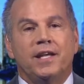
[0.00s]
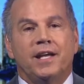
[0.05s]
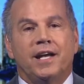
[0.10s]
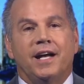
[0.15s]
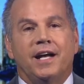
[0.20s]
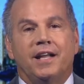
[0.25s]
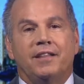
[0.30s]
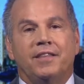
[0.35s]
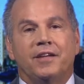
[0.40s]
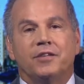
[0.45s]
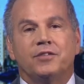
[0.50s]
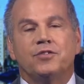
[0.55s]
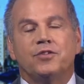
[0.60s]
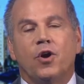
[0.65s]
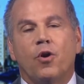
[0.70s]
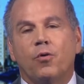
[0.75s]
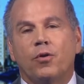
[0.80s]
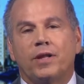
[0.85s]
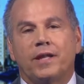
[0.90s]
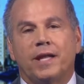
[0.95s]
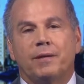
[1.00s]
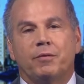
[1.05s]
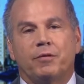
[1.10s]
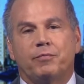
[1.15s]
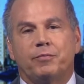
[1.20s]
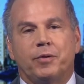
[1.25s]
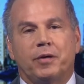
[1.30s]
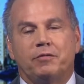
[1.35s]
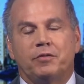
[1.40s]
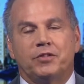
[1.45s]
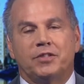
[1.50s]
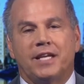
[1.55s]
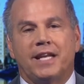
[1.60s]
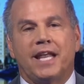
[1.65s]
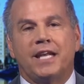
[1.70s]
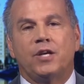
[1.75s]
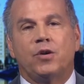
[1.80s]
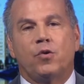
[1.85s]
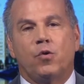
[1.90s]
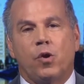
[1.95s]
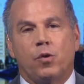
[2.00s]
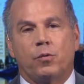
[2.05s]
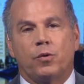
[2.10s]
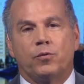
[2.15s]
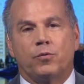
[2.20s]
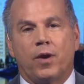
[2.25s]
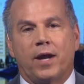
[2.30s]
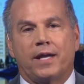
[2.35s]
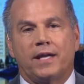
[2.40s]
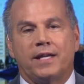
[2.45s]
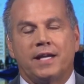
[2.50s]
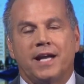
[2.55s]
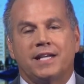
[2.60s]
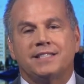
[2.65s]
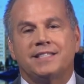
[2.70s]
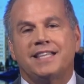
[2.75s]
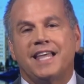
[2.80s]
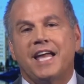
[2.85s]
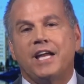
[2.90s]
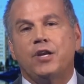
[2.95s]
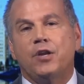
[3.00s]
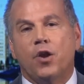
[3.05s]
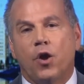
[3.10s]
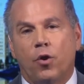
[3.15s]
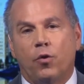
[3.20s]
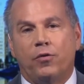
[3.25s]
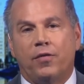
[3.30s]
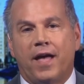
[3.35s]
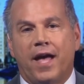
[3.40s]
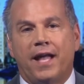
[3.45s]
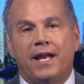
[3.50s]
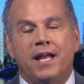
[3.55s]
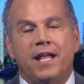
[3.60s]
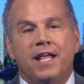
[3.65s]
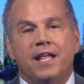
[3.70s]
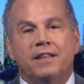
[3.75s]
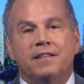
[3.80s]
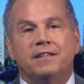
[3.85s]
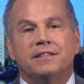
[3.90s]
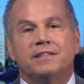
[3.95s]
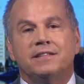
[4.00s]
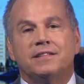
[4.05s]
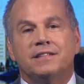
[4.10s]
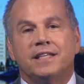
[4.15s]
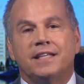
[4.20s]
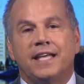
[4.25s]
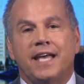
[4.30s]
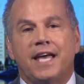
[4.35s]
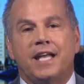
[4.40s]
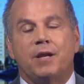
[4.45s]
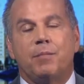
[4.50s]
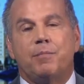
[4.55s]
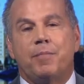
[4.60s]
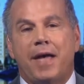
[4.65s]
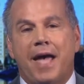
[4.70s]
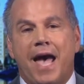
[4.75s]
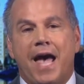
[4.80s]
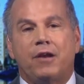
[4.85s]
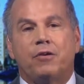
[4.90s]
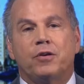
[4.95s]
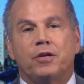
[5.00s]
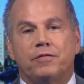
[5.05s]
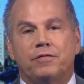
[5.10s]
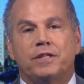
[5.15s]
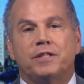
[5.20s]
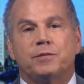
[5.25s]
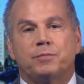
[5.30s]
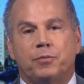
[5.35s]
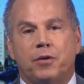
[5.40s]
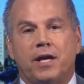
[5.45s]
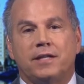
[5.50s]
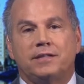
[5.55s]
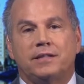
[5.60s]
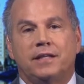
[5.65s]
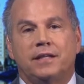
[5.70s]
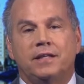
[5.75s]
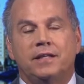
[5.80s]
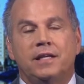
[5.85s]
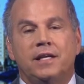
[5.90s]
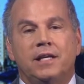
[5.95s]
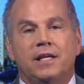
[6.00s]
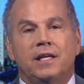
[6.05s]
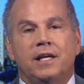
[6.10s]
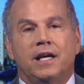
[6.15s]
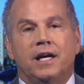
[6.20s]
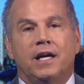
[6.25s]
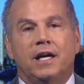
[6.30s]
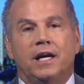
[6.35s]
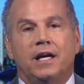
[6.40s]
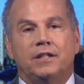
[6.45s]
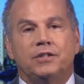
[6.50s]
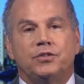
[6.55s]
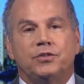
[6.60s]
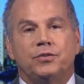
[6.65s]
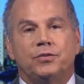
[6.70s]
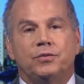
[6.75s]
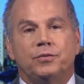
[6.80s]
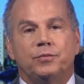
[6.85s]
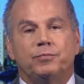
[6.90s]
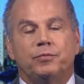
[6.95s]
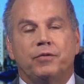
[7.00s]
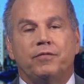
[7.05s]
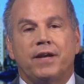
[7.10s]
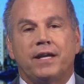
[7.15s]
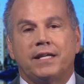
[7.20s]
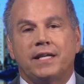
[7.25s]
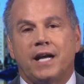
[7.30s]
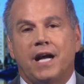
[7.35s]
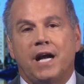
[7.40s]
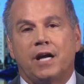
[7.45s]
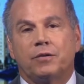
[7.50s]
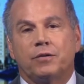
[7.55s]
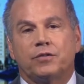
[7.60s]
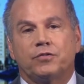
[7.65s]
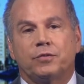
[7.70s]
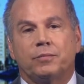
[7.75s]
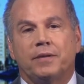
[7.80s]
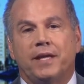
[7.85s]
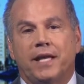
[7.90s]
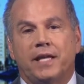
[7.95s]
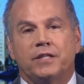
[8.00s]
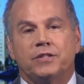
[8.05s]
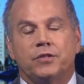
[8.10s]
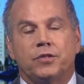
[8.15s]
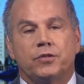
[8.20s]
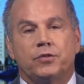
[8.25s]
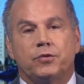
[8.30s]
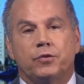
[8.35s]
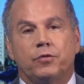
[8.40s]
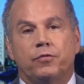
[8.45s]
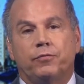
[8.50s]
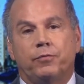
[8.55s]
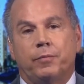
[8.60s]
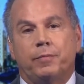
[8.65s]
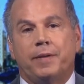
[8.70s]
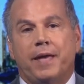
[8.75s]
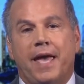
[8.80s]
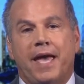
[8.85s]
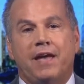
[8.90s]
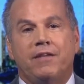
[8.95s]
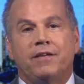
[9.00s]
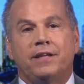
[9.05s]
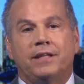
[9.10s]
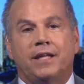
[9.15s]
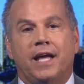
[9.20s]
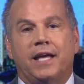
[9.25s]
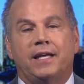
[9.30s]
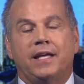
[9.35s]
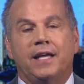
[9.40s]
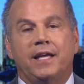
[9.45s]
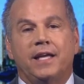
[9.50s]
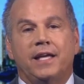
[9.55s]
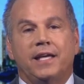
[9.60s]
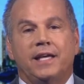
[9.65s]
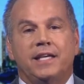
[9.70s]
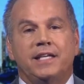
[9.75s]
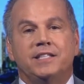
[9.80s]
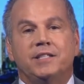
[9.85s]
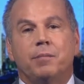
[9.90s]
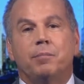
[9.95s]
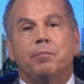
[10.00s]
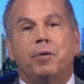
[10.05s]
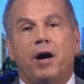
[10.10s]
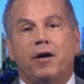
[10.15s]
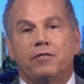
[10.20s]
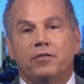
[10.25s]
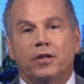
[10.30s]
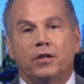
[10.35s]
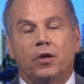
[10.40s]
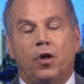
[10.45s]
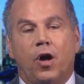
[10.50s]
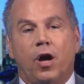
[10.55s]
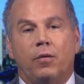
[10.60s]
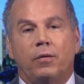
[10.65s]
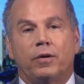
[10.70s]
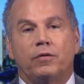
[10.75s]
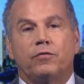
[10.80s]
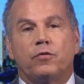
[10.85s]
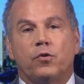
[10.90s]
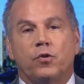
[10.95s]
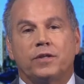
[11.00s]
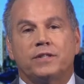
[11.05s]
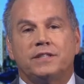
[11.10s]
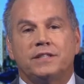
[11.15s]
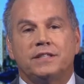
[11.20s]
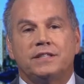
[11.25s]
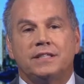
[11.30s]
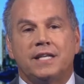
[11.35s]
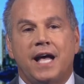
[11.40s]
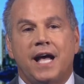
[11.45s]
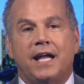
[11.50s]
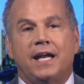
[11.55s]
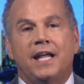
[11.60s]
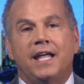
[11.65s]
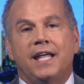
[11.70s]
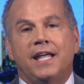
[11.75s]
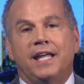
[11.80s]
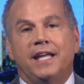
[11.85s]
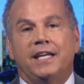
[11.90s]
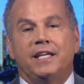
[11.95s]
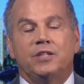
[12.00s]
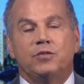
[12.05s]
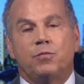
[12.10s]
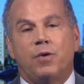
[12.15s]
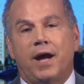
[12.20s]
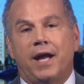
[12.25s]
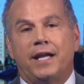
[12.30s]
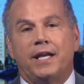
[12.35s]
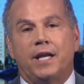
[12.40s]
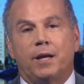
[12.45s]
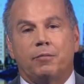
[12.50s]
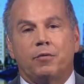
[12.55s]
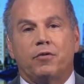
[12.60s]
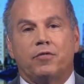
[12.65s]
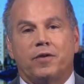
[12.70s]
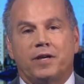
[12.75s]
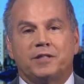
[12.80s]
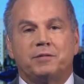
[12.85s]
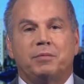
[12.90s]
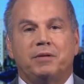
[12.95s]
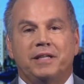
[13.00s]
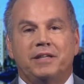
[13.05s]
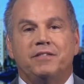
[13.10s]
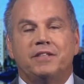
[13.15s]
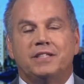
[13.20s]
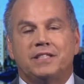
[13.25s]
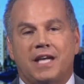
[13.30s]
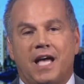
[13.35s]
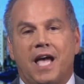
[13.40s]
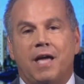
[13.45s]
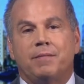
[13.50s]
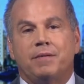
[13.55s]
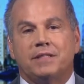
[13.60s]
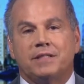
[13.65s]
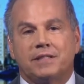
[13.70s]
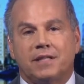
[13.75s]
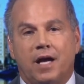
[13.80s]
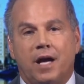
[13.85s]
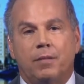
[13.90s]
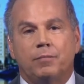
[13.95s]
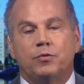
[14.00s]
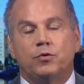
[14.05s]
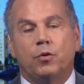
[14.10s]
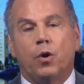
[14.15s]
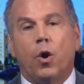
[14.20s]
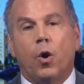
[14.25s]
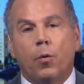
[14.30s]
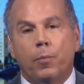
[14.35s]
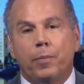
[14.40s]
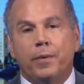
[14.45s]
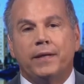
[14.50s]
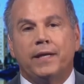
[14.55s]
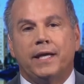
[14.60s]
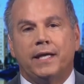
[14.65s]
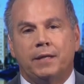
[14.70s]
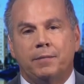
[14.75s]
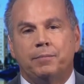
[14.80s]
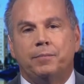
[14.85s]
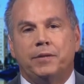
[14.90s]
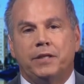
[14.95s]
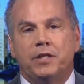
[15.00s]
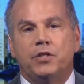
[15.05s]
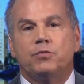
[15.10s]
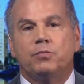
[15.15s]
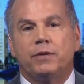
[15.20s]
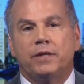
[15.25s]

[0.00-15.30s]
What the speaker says: There's no claim of privilege that any court would recognize. They know that. This is, again, a pattern of this president to prevent Congress from getting to the truth, but behaving like he's above the law when, of course, he's not. It is why a number of us believe the time has come to open an impeachment